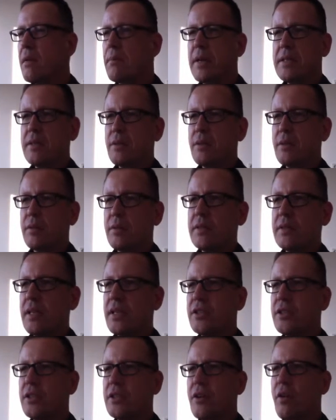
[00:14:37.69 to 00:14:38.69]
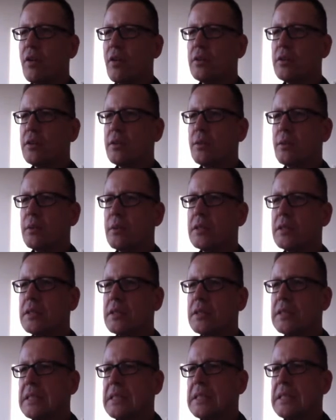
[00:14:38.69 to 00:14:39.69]
pasteurization, and so
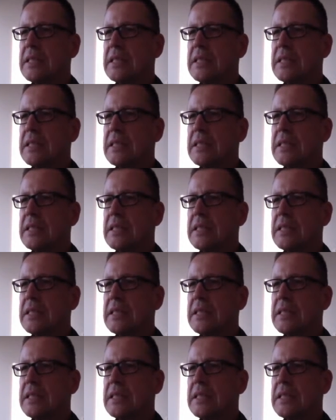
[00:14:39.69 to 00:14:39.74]
on.